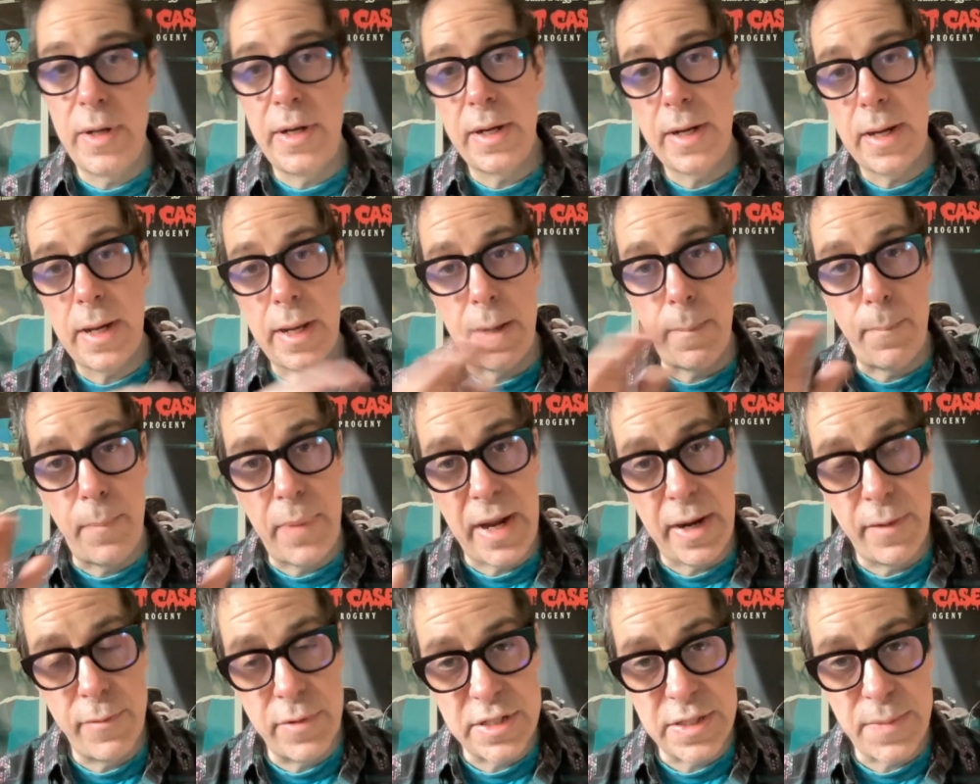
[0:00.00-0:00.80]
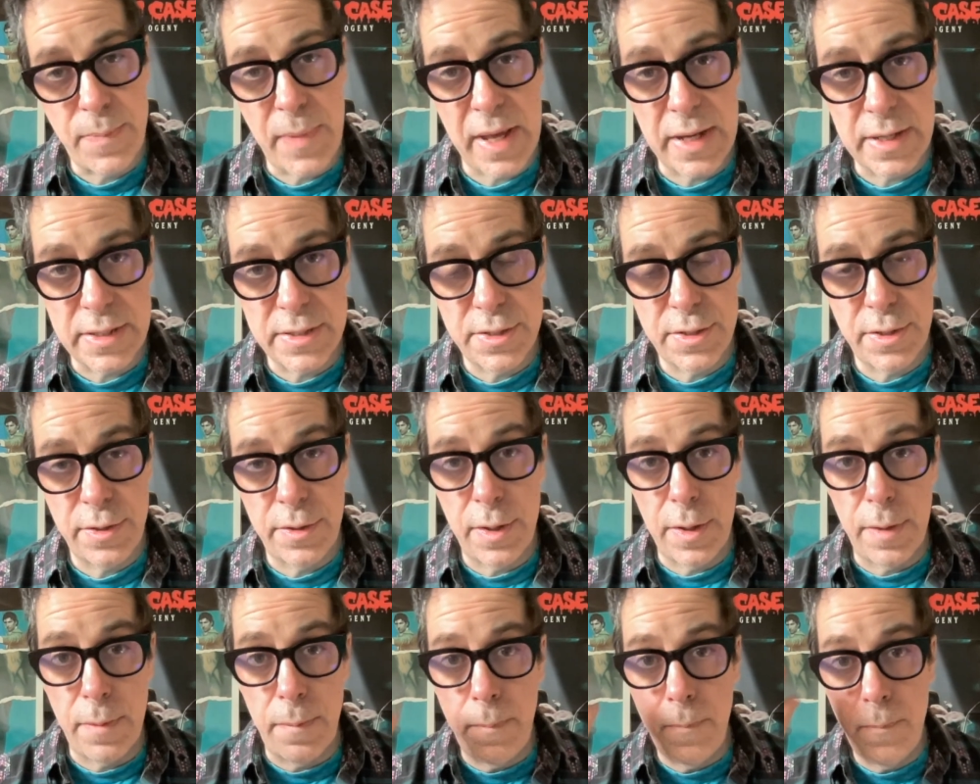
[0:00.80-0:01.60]
to kind of pay respects to
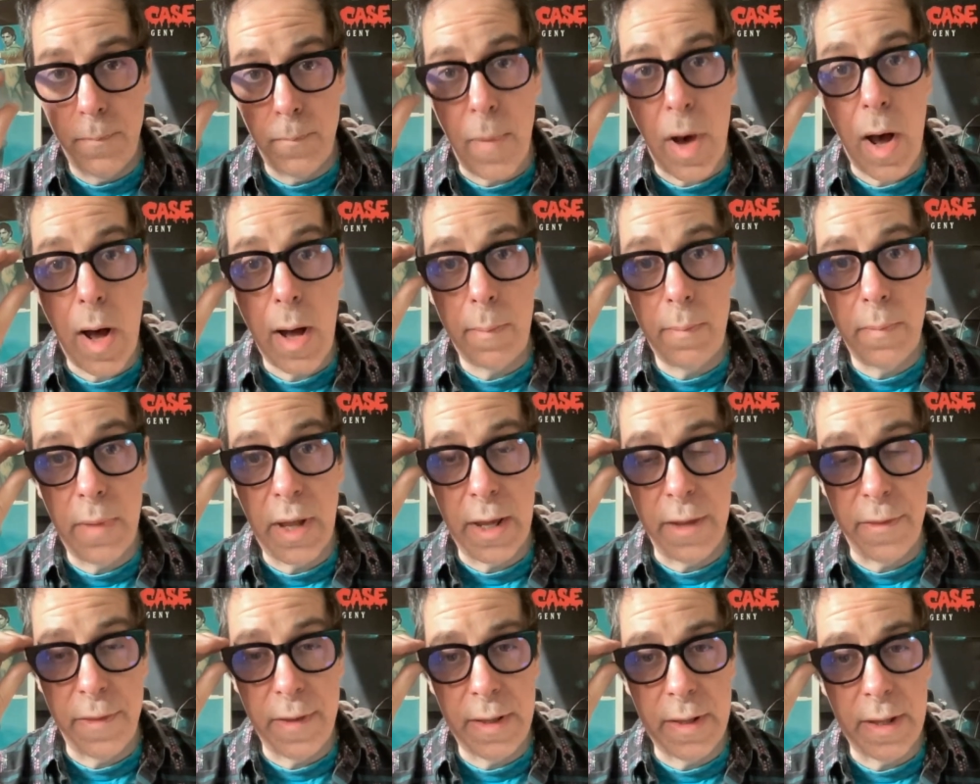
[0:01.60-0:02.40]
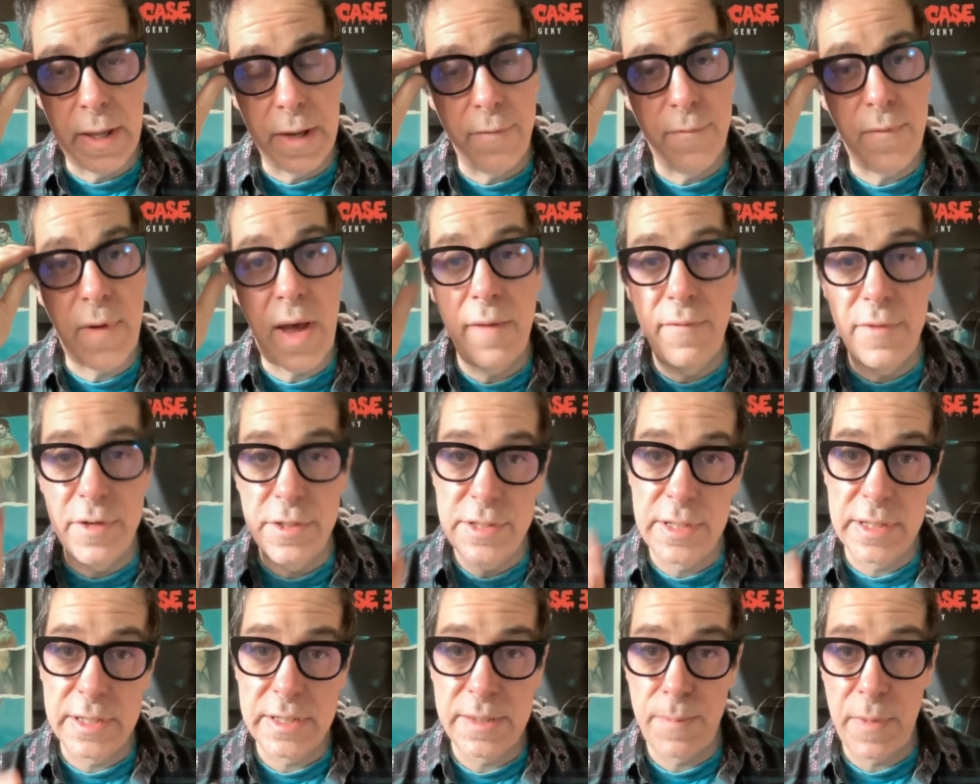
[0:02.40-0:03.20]
their mom, I think like 5 or
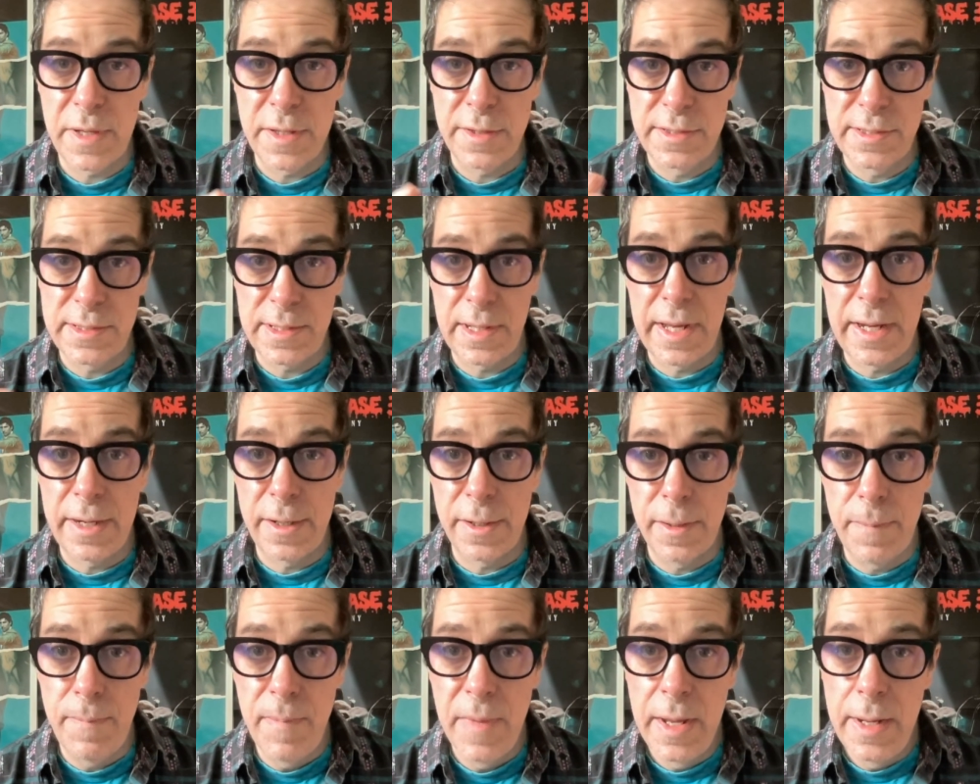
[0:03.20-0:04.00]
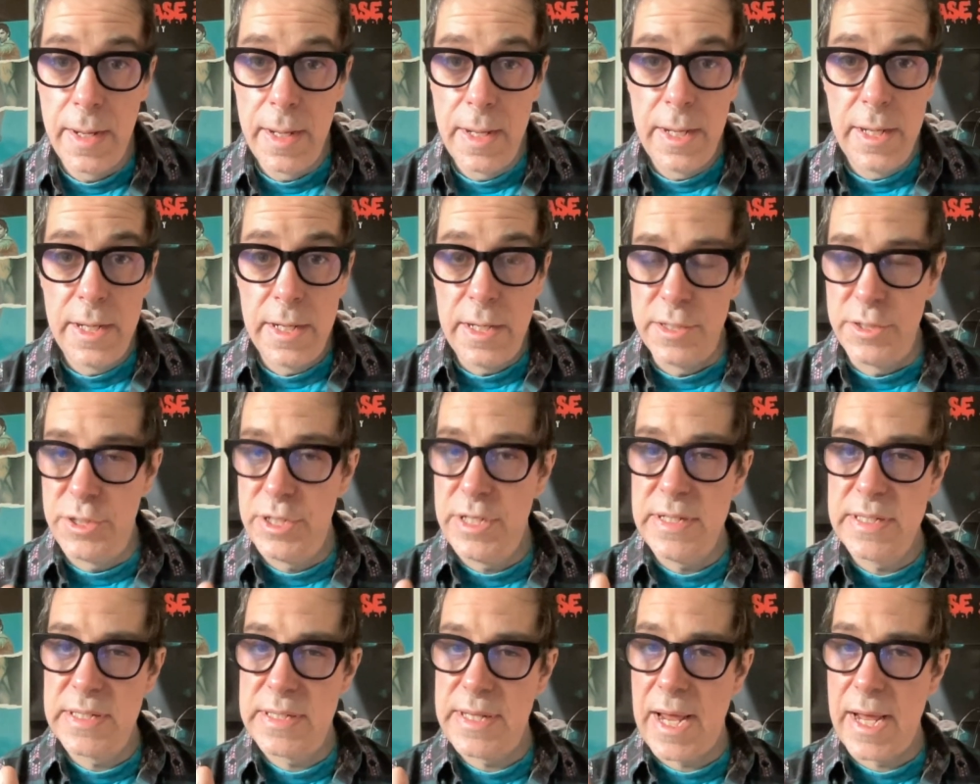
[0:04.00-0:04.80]
6 months later. And
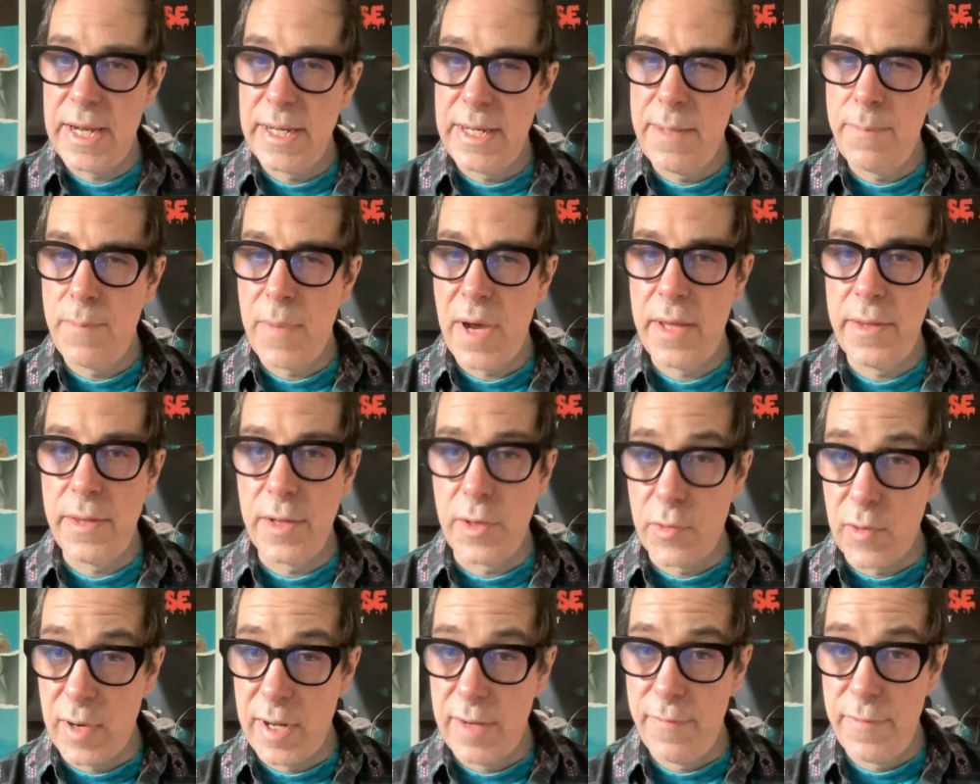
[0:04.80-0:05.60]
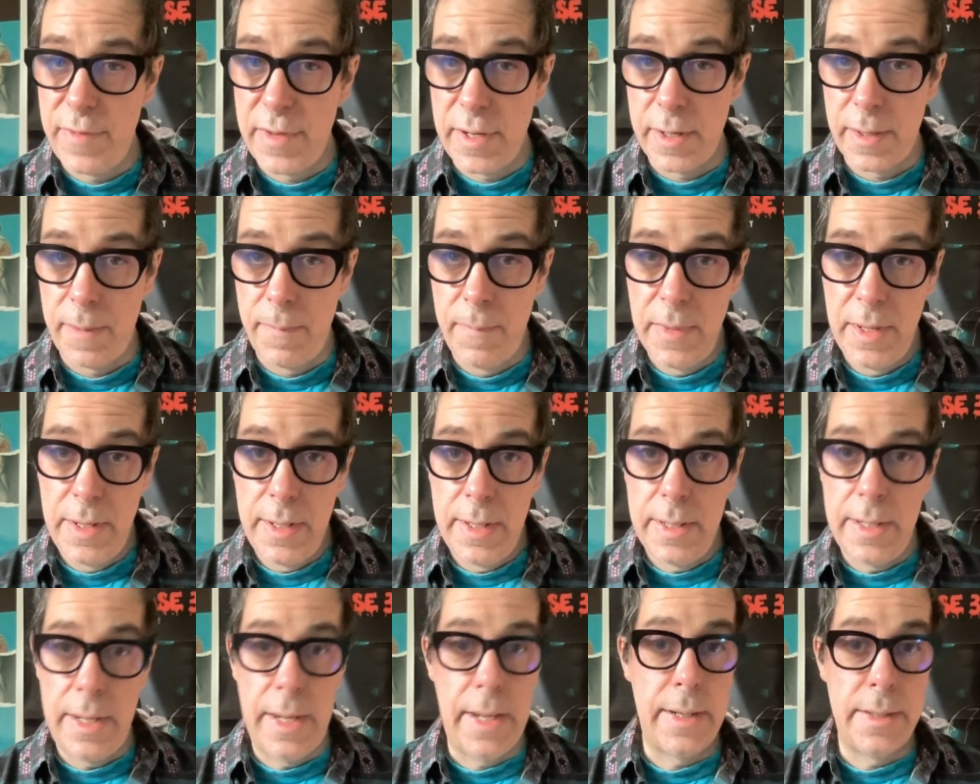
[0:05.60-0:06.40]
she's standing by the grave there.
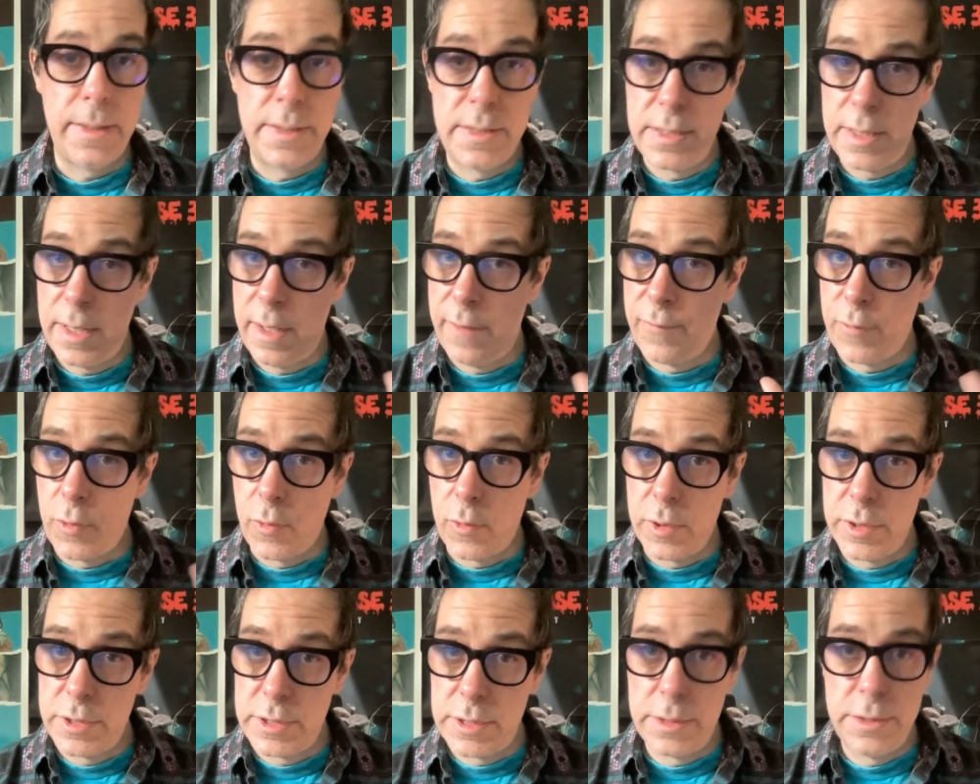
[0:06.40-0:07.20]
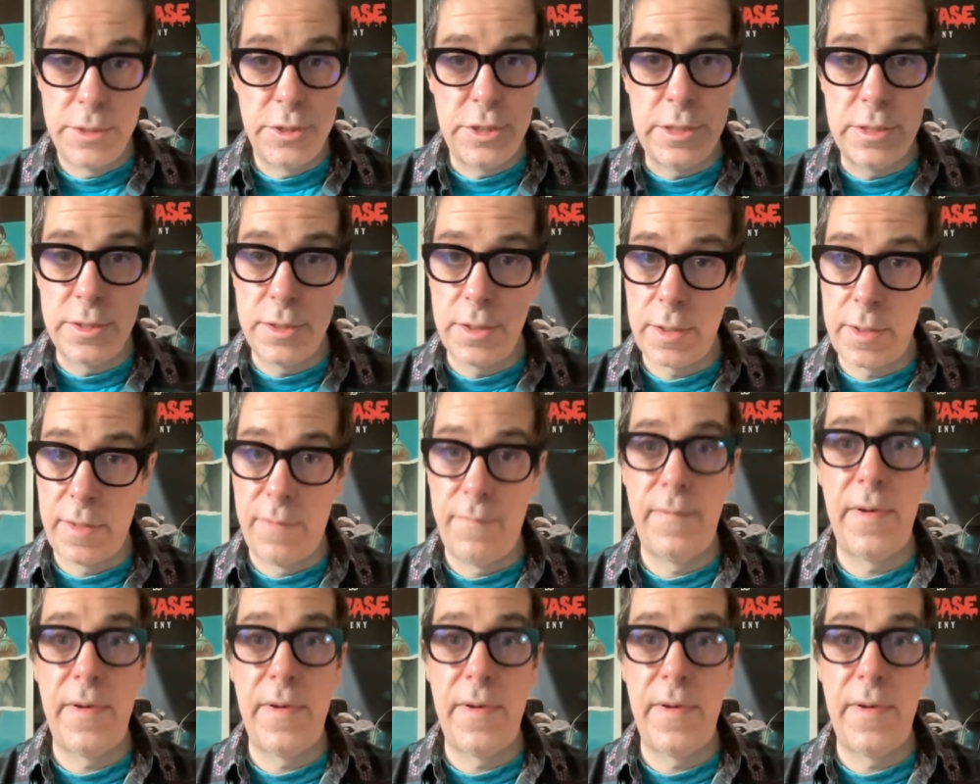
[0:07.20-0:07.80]
And of course, she's looking